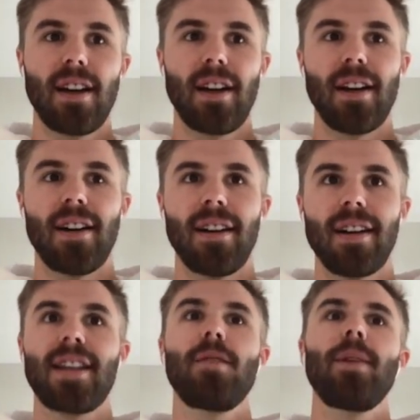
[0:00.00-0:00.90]

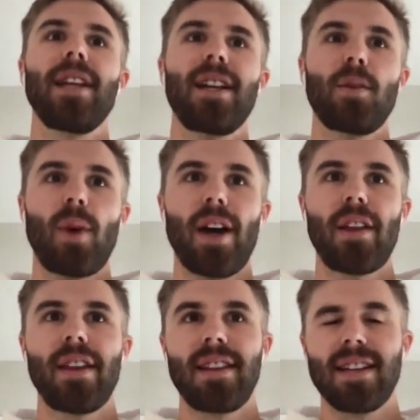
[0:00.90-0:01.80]

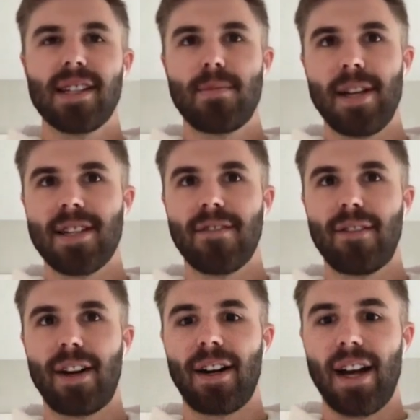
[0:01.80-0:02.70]
wealth at the expense of
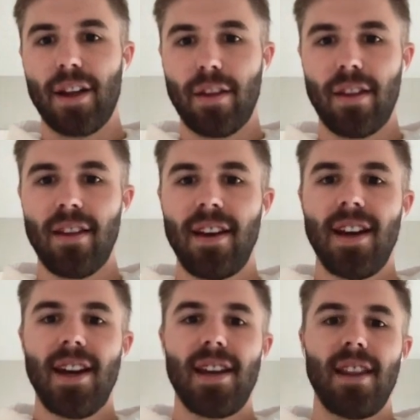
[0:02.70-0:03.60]
our health.
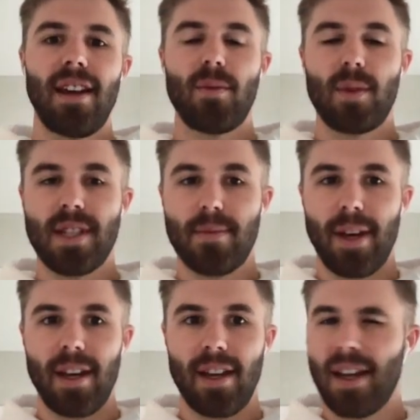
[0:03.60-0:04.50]
And then we
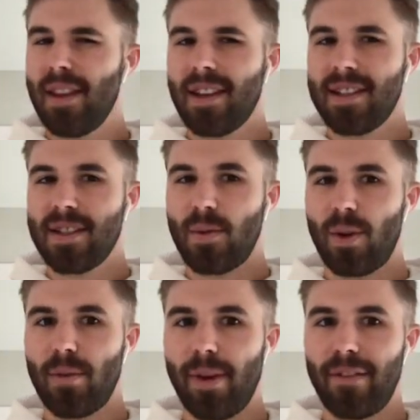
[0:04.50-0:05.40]
spend, I think this is
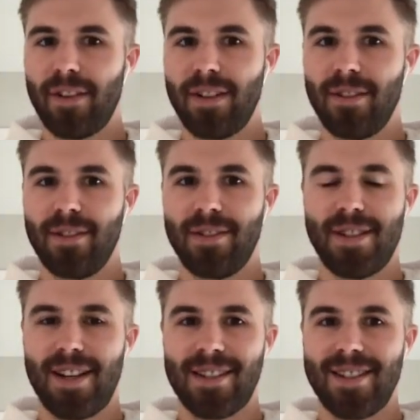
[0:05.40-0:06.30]
Warren Buffett who
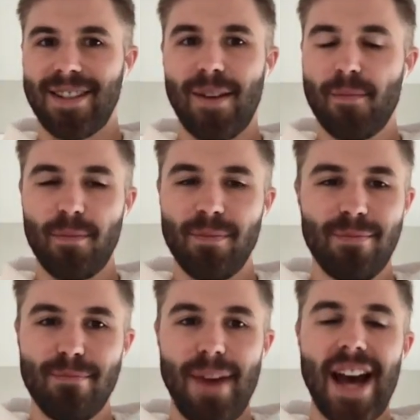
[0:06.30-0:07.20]
talks this. I'm
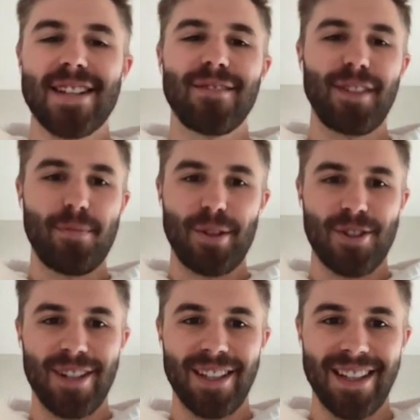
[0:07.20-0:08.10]
massively
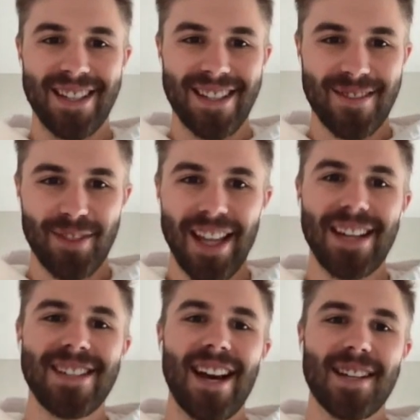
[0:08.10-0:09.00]
butchering this, but then
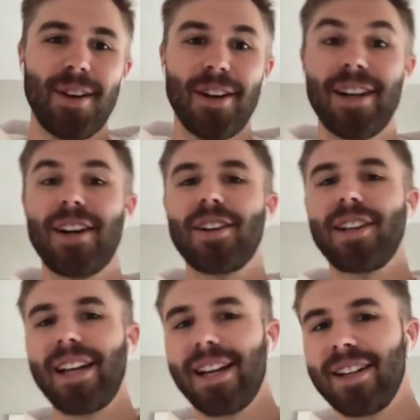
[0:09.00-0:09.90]
he talks about in our
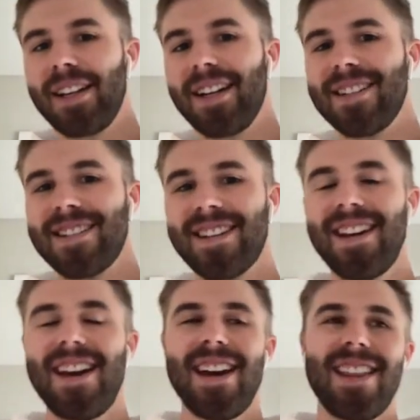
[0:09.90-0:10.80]
later years,
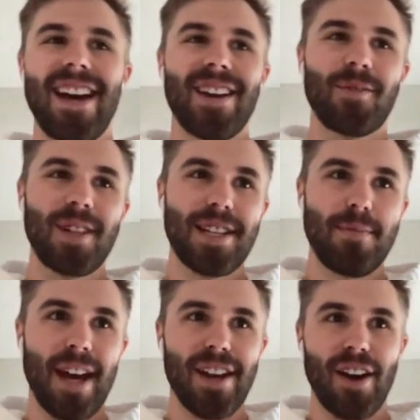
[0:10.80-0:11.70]
then we
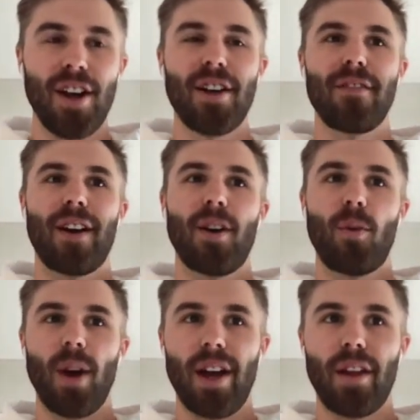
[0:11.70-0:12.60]
spend all of our
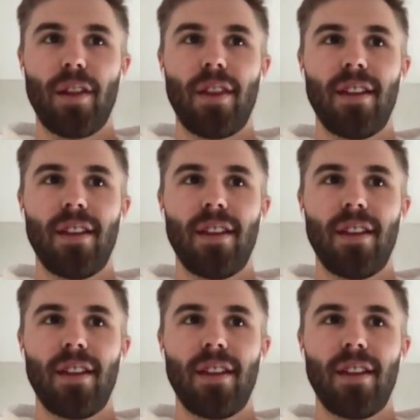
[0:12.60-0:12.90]
wealth